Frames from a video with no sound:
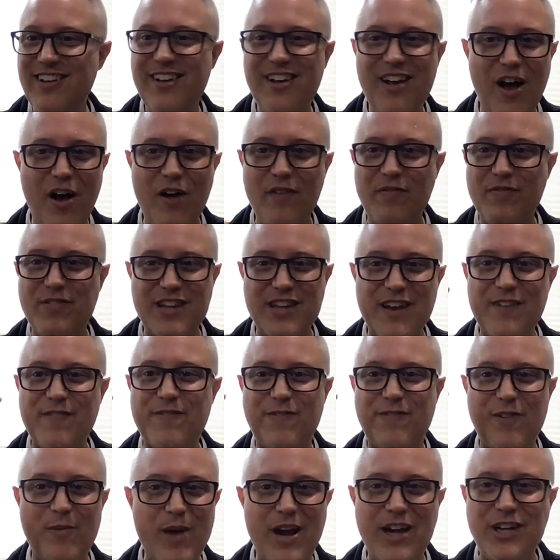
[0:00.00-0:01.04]
of the
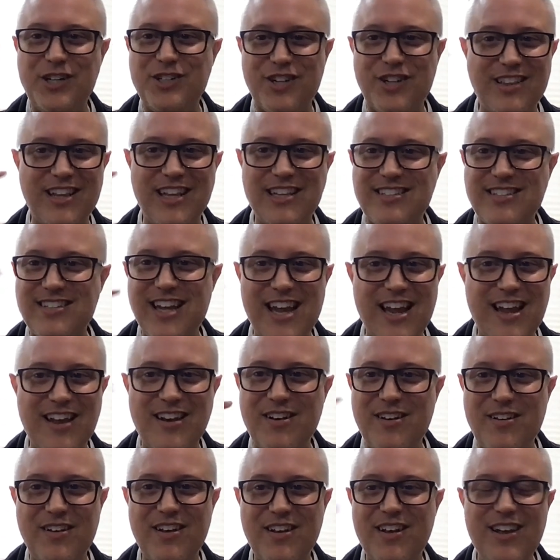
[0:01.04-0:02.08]
information that's
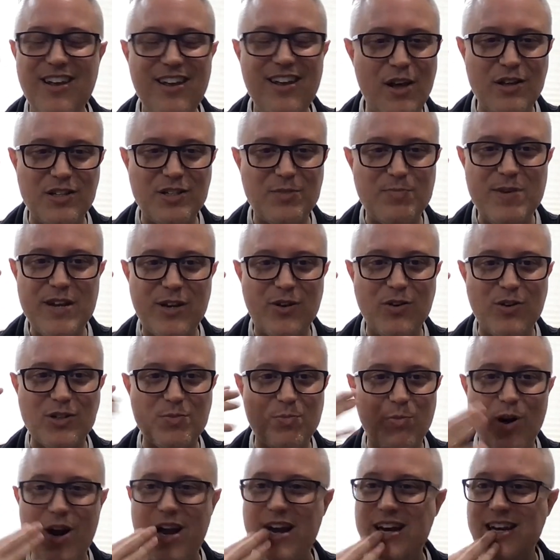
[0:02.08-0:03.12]
in a speaker's
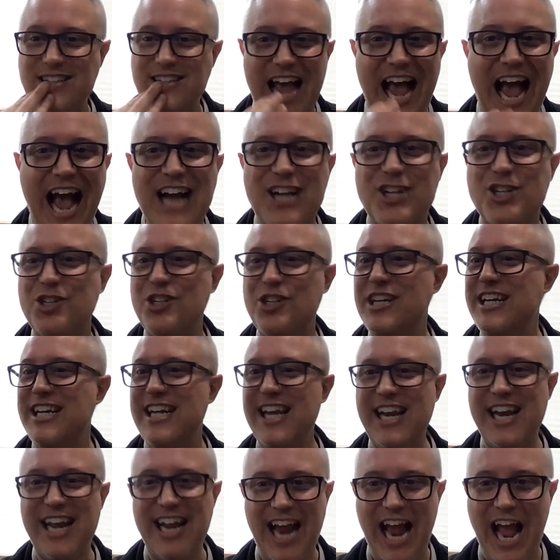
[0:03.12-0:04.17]
brain is actually
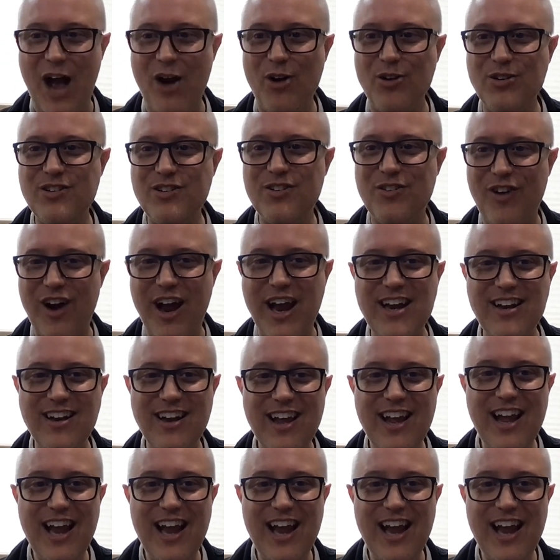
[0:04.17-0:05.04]
getting out, right?